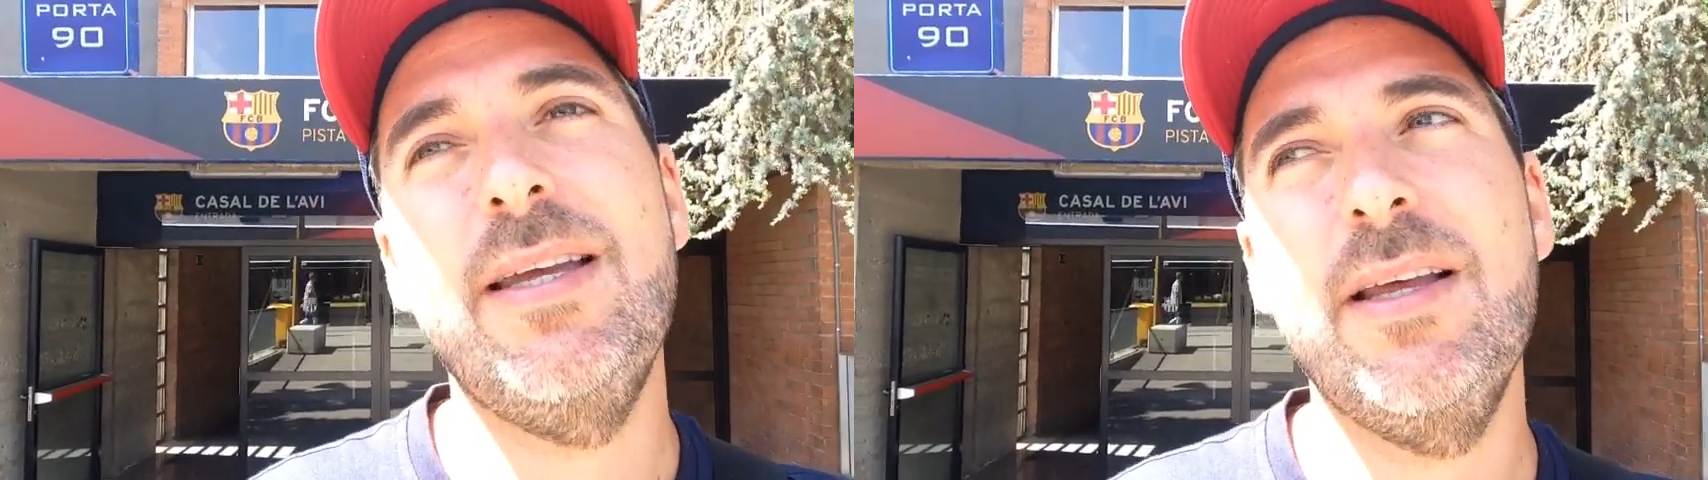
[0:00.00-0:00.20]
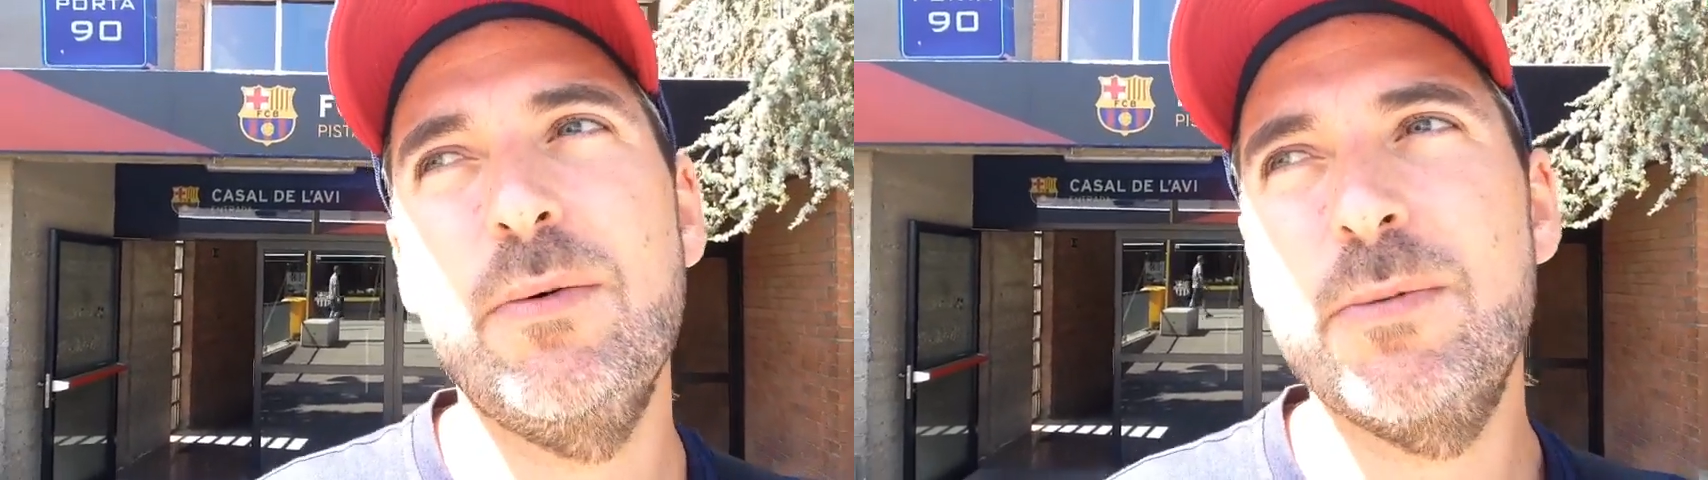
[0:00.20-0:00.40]

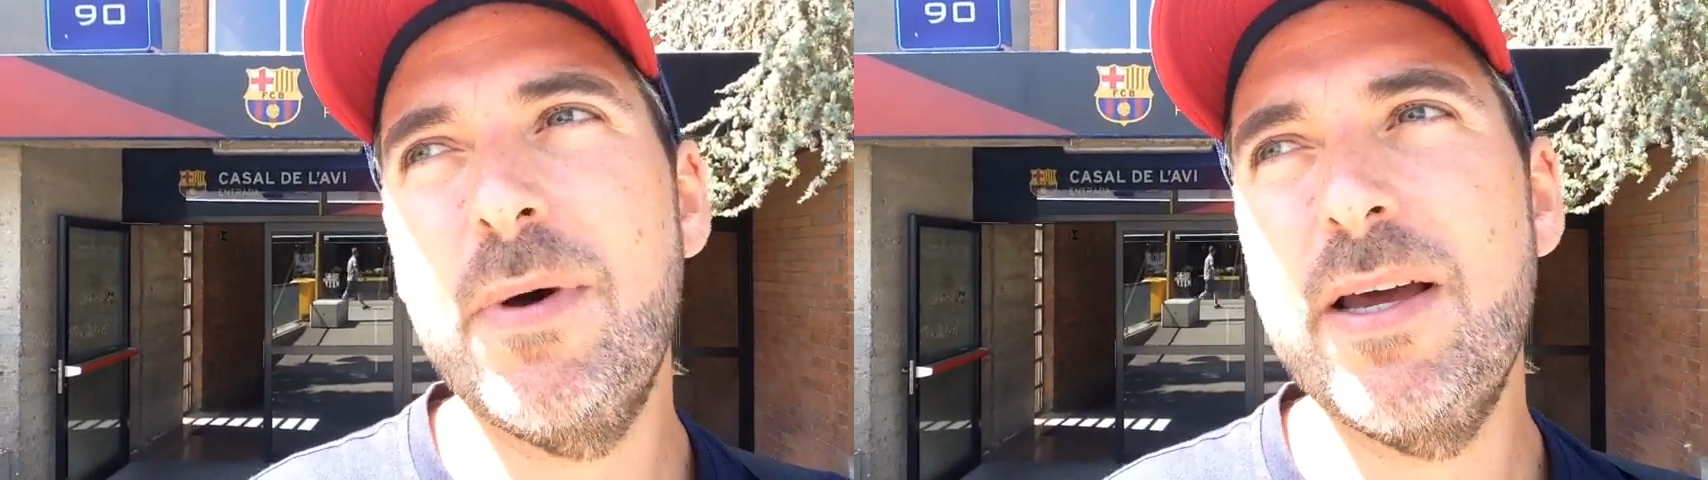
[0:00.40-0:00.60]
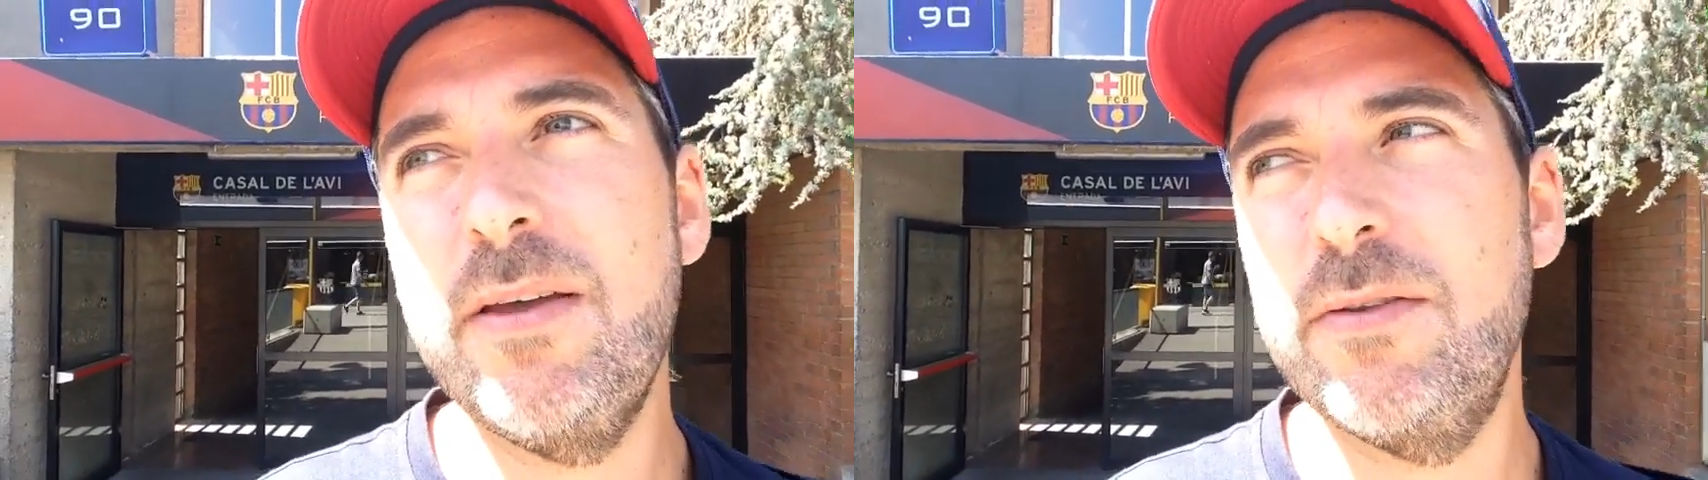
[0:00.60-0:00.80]
That was
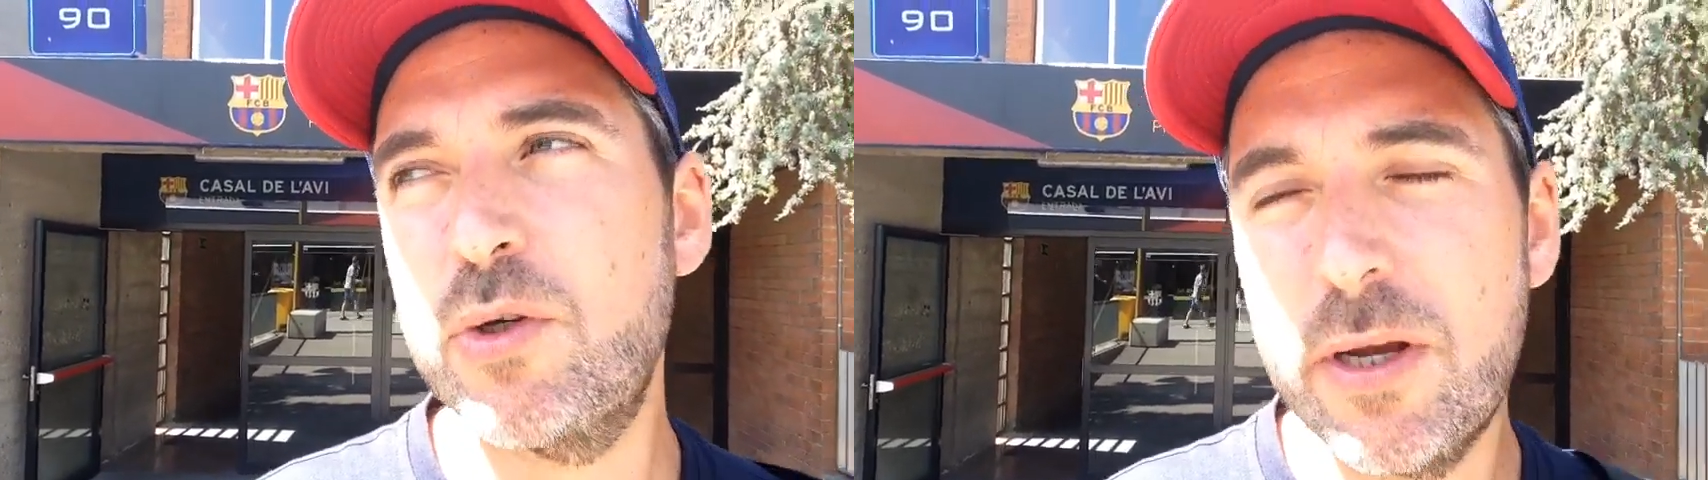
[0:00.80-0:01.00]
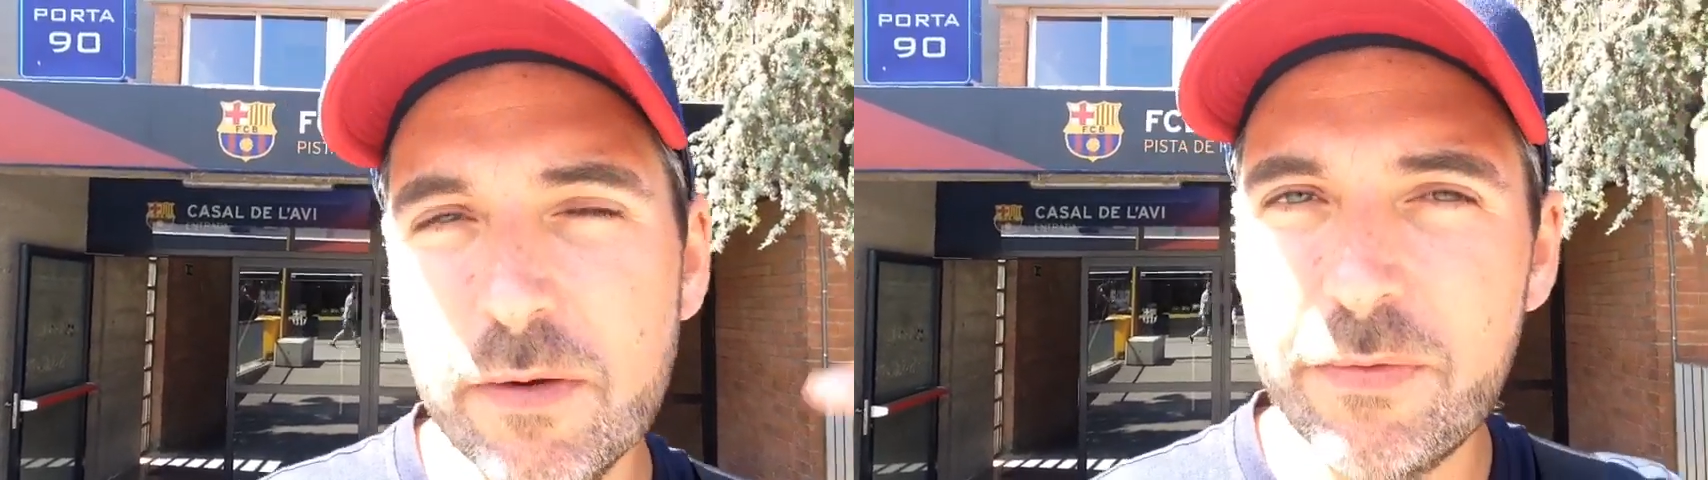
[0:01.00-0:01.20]
my
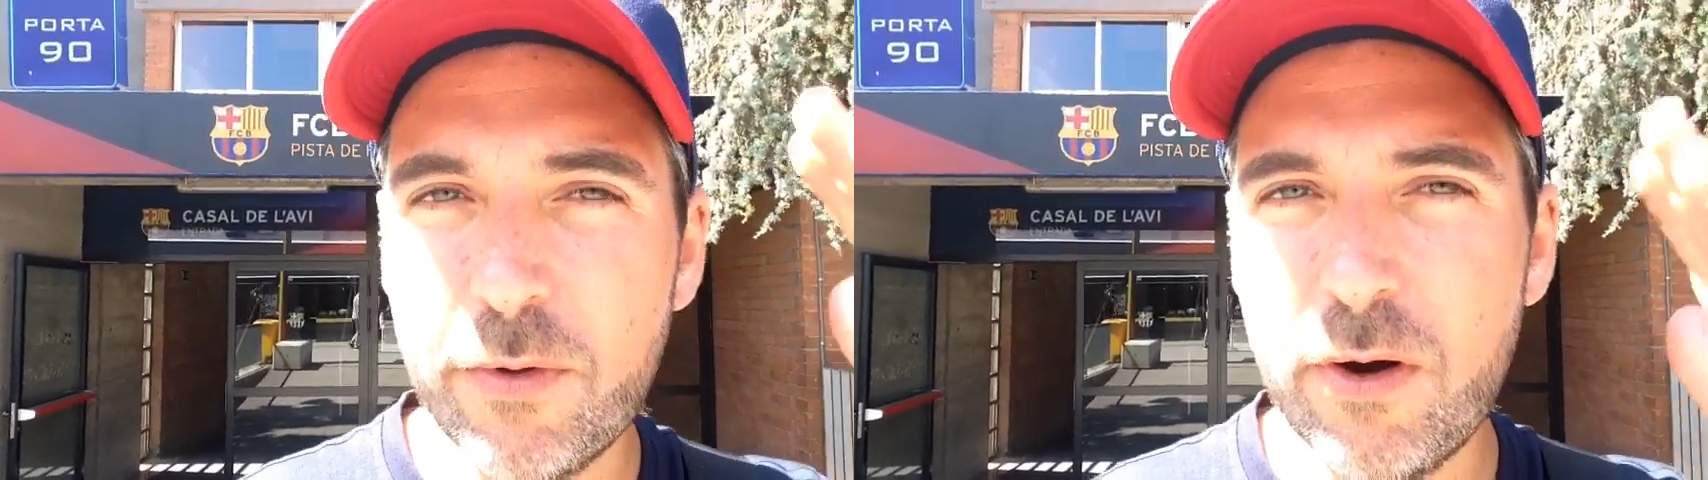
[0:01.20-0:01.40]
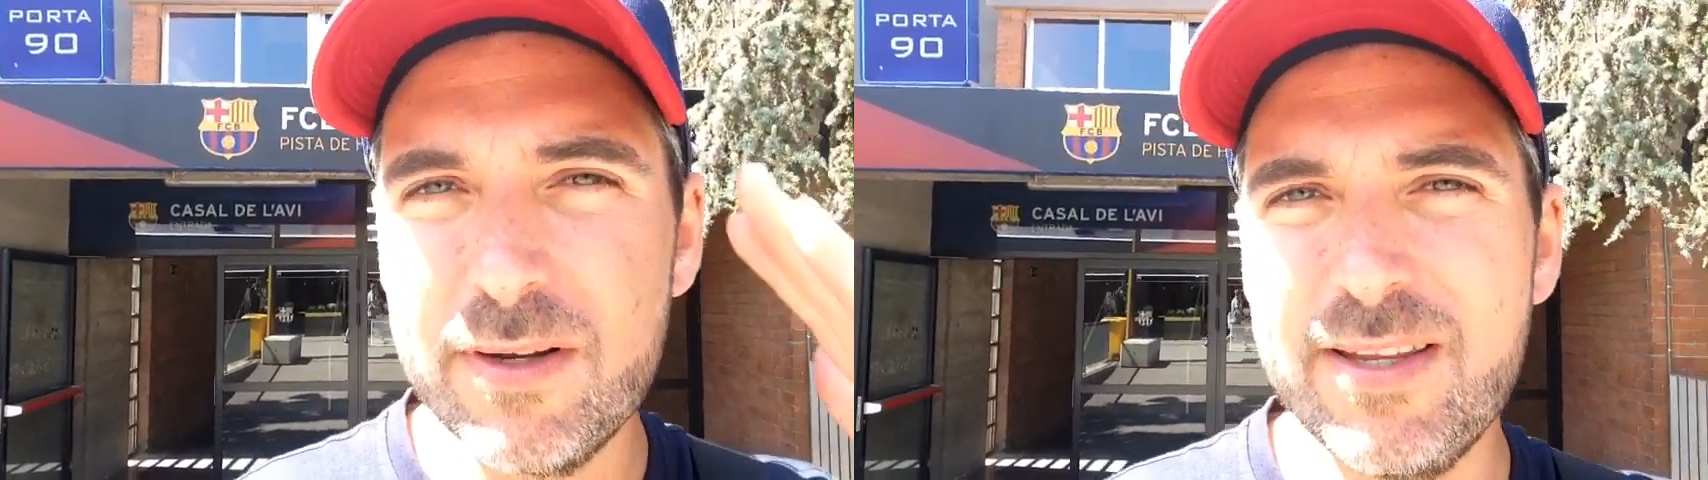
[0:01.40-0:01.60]
train of
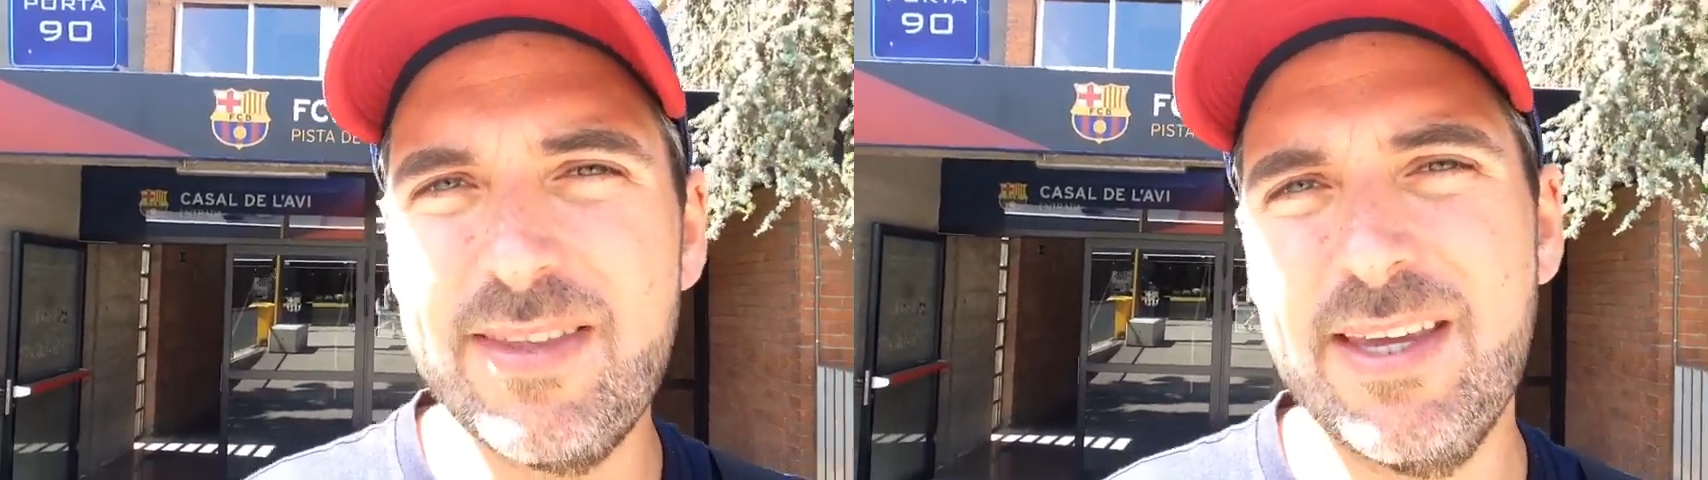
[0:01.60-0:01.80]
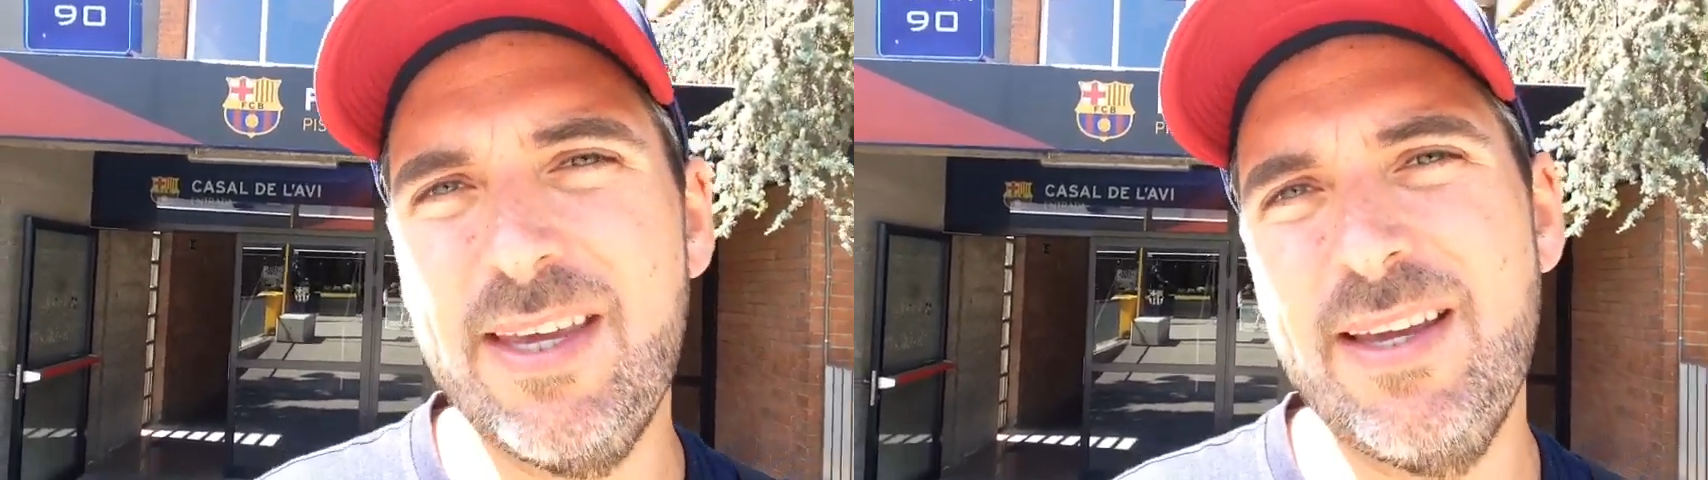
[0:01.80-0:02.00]
thought
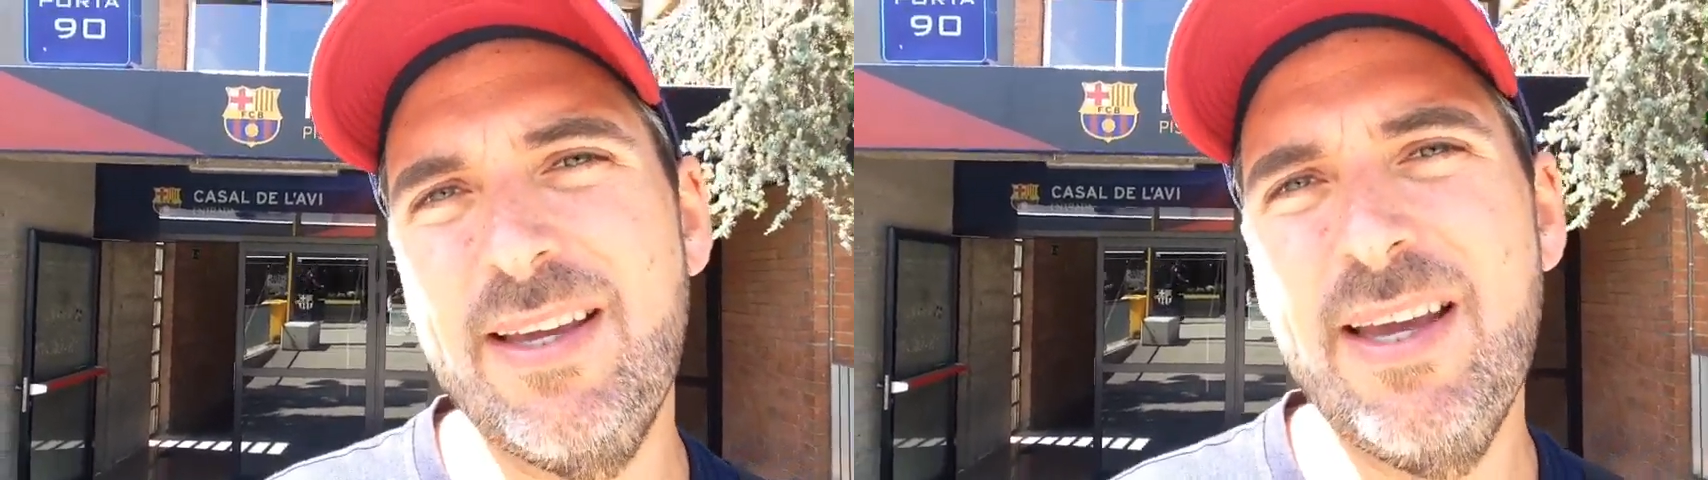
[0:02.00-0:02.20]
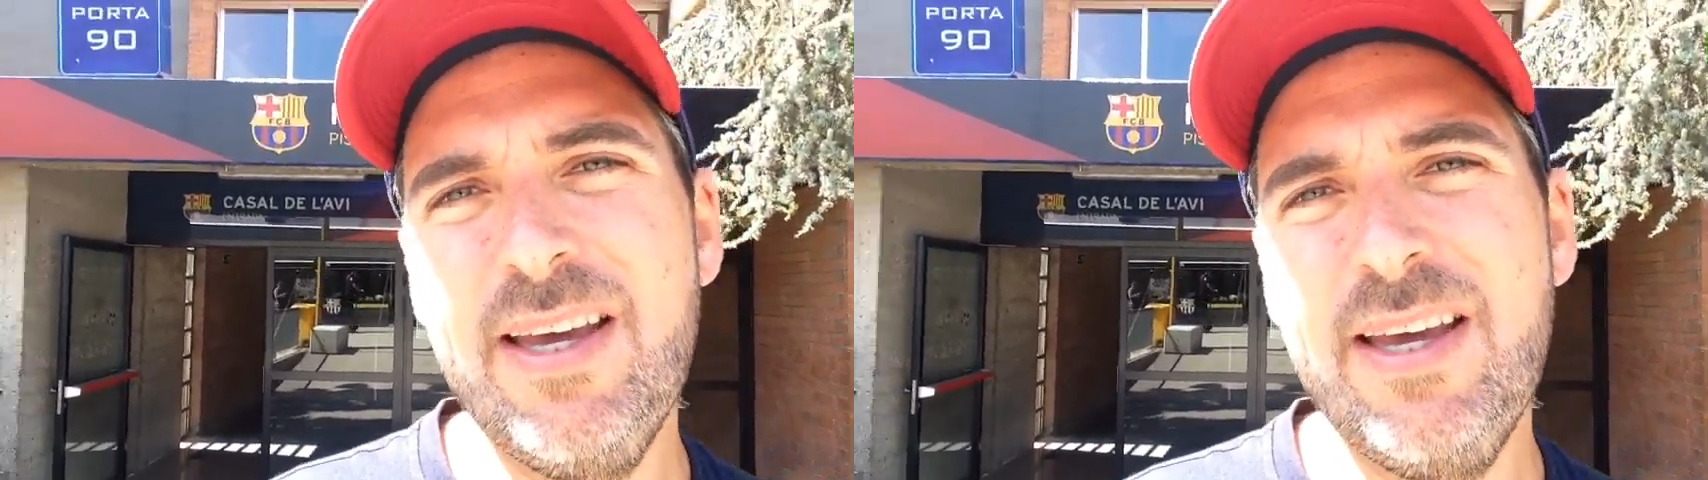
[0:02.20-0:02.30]
thinking.